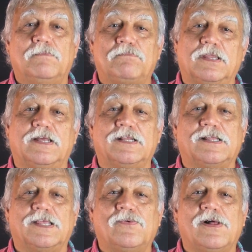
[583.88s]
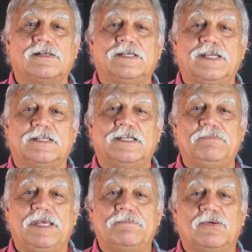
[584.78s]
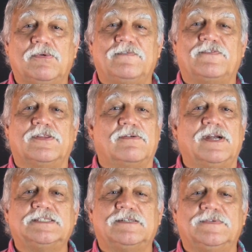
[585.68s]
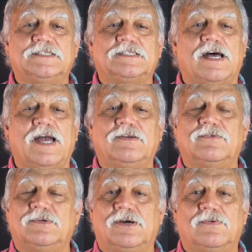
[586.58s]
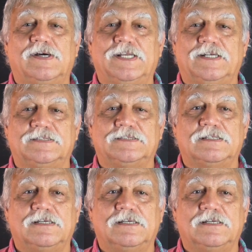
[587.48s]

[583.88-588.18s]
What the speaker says: politically well-connected people, one for the rest of us, I don't know what is.